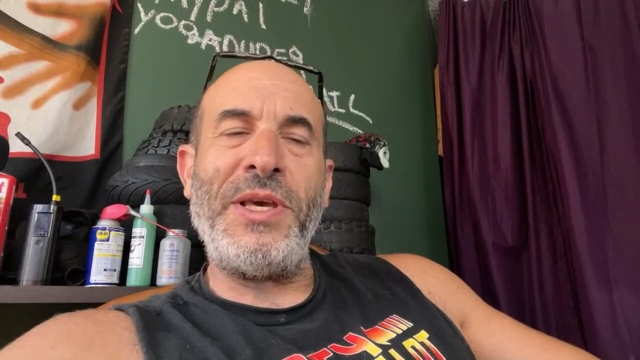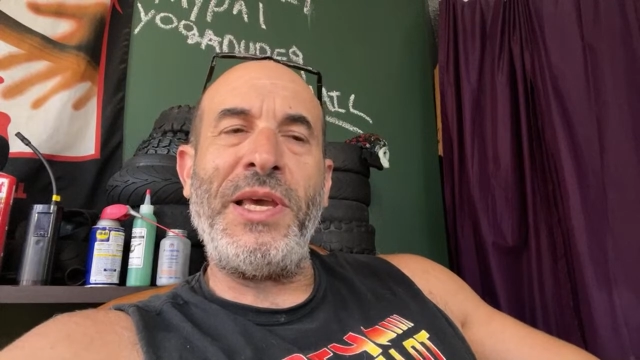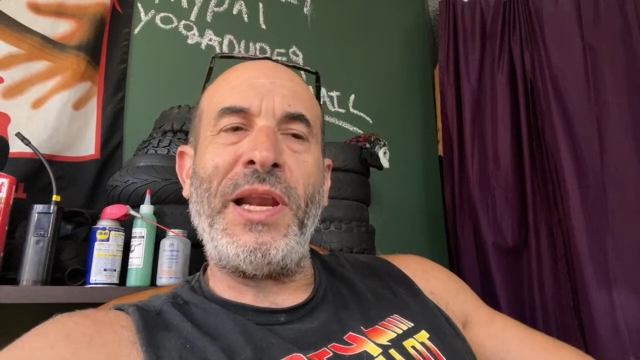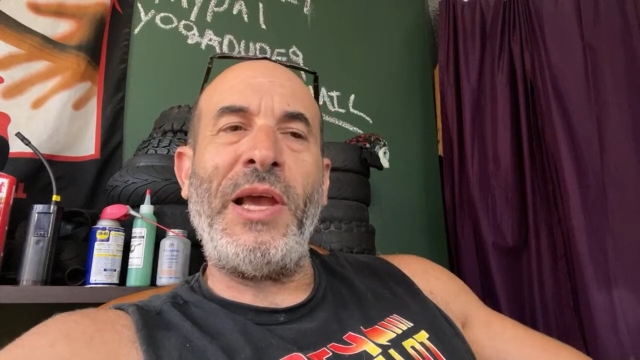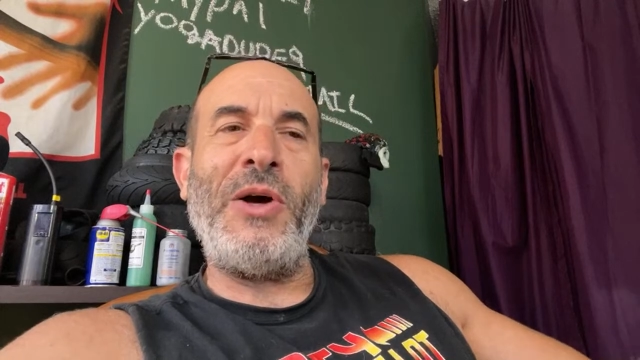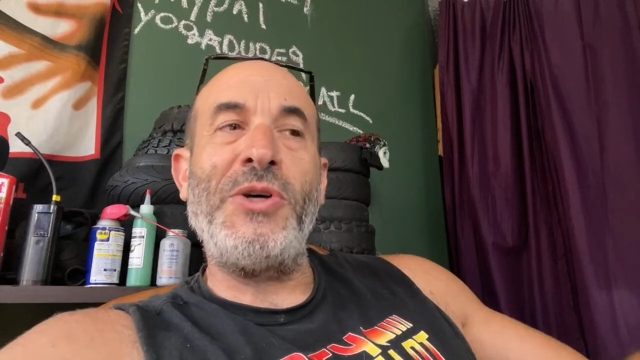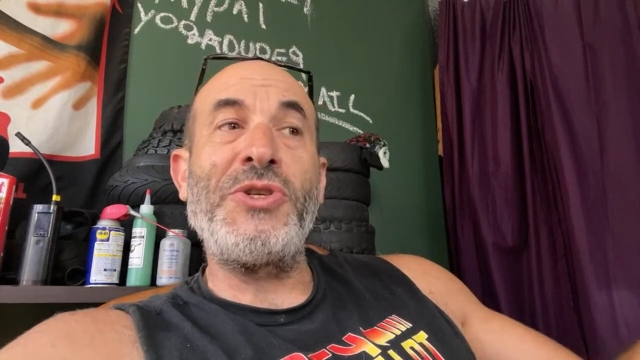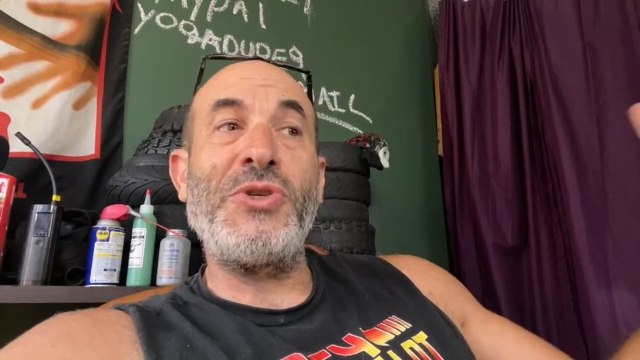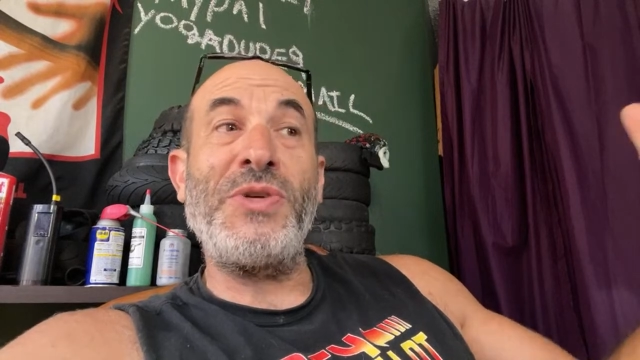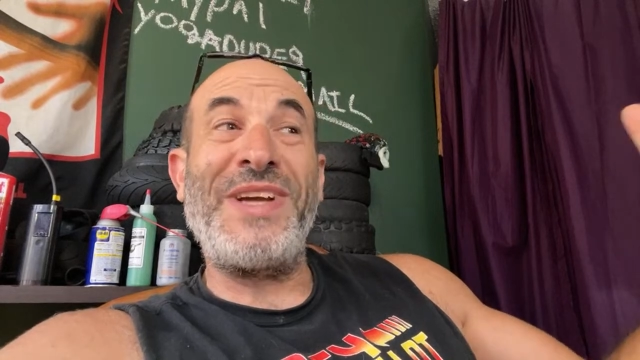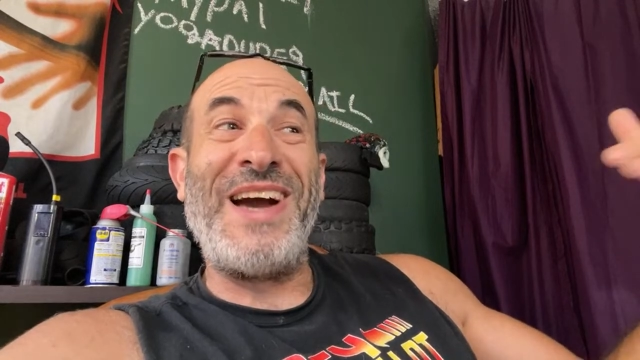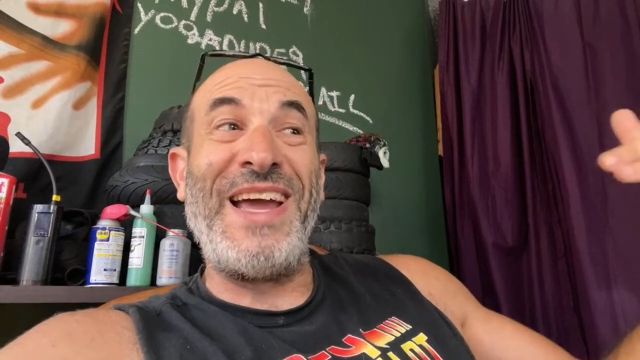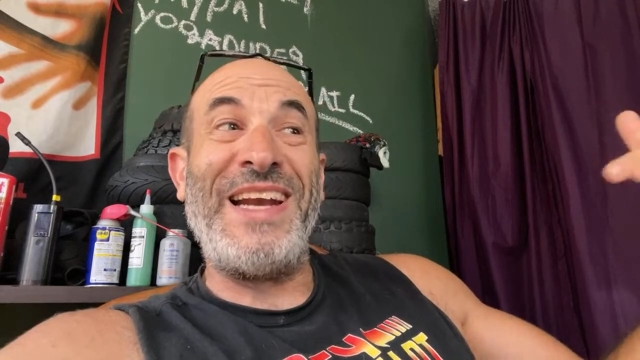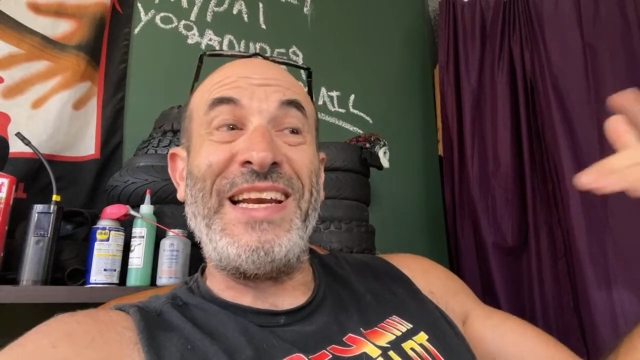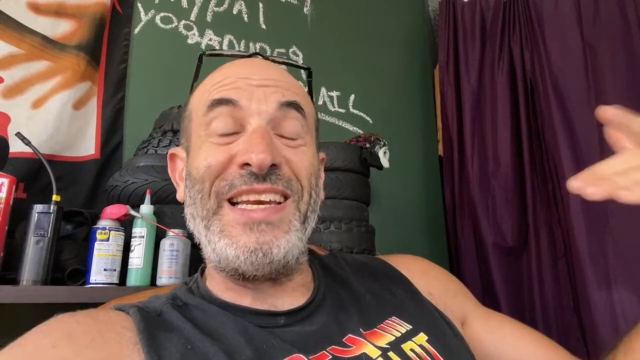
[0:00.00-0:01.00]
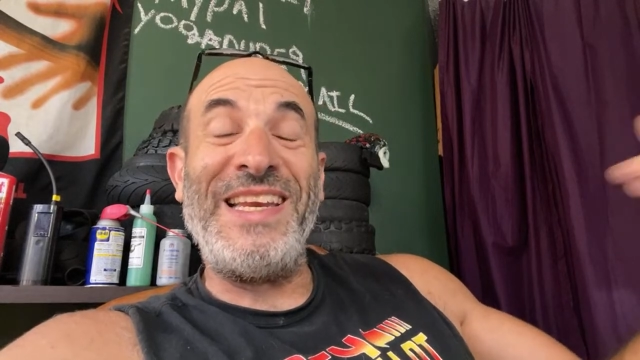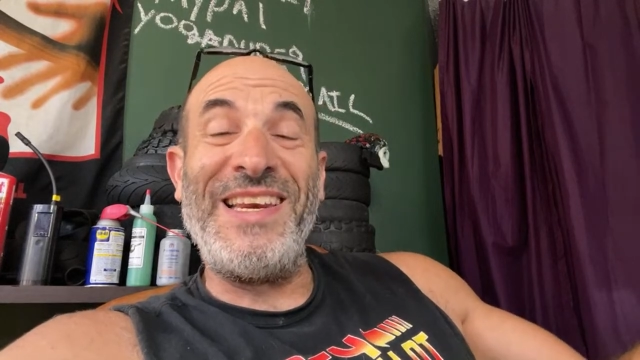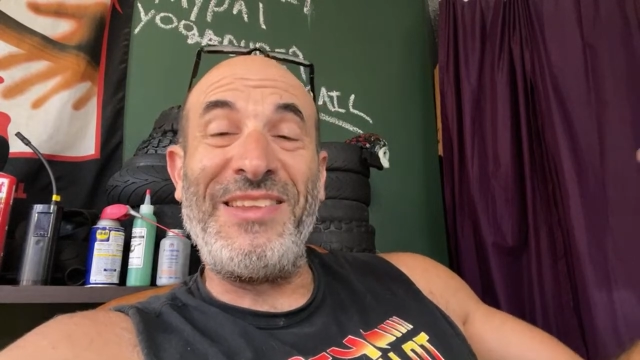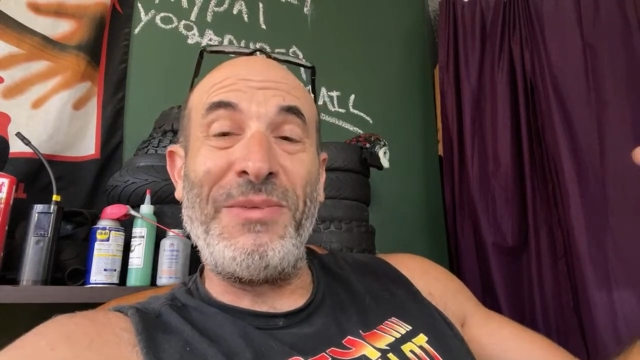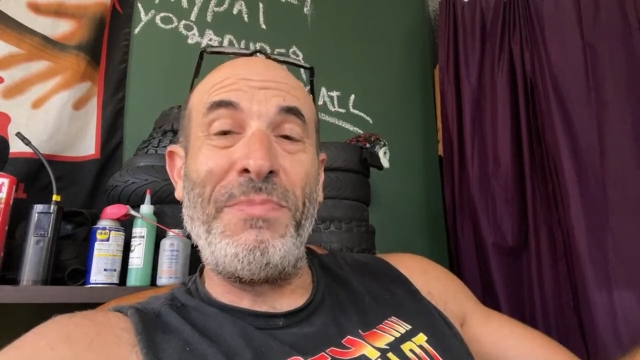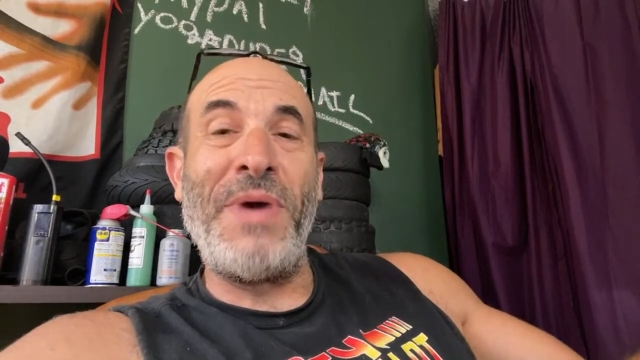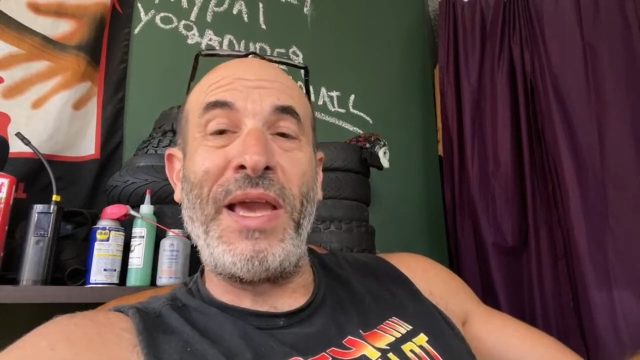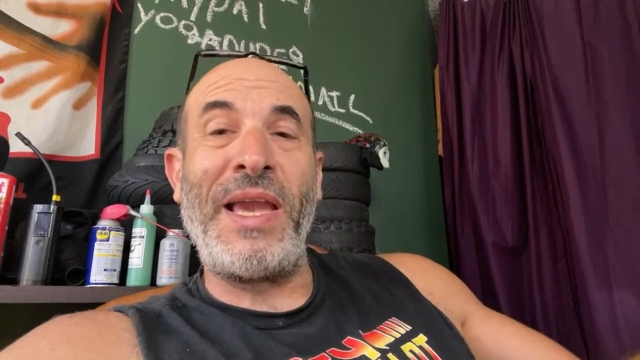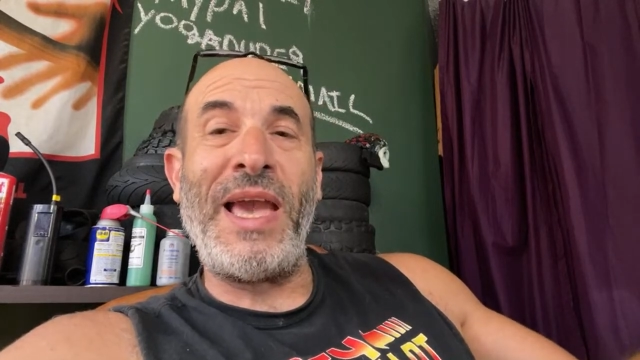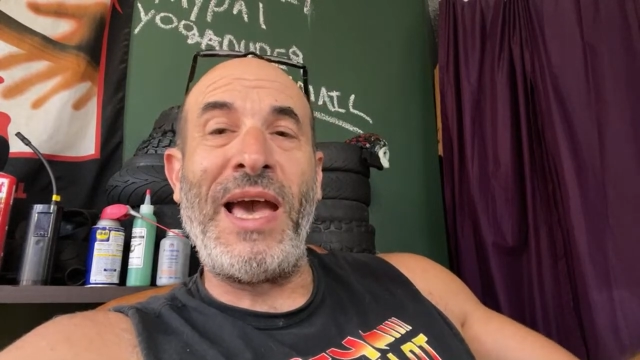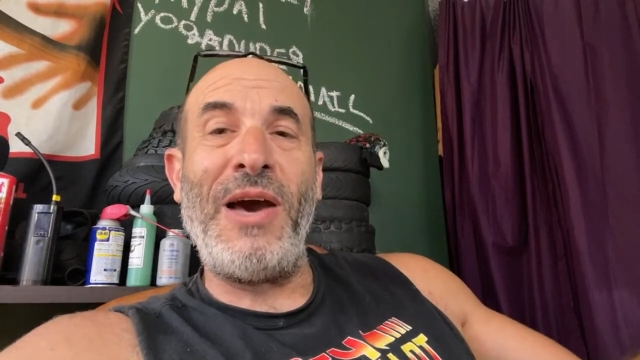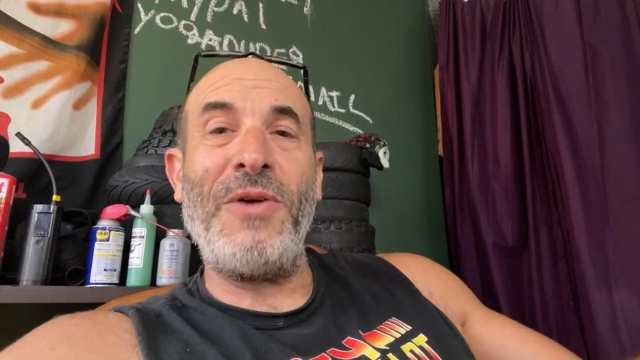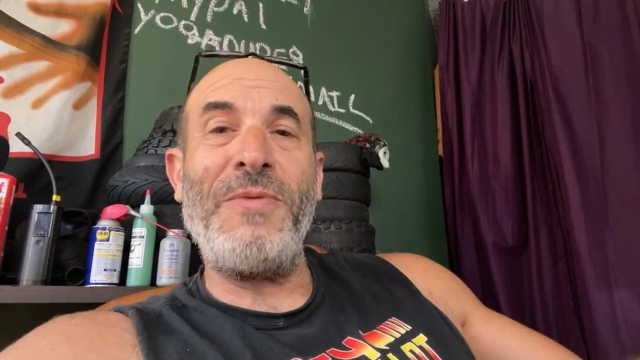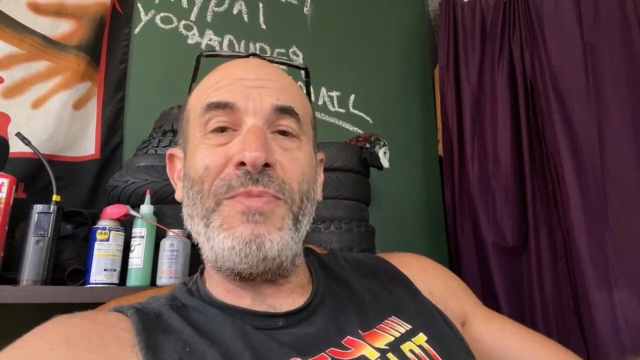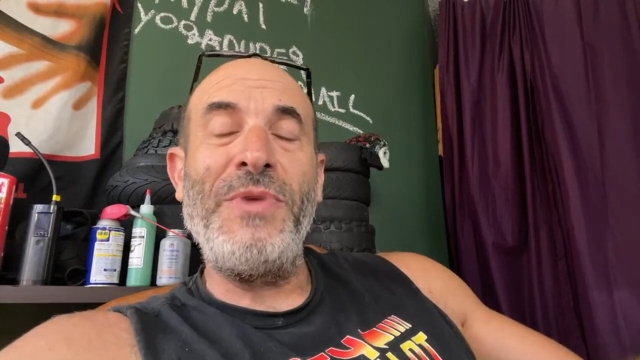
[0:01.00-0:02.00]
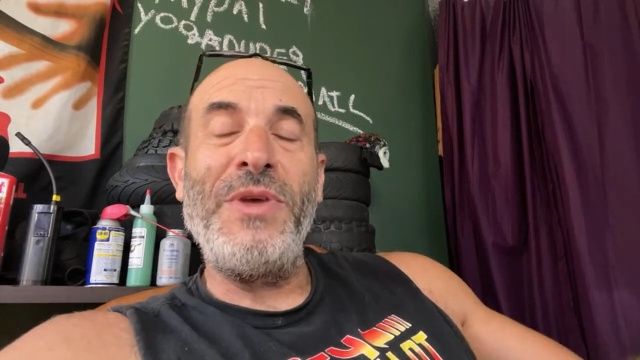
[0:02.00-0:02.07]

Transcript: and I also kind of needed to bang out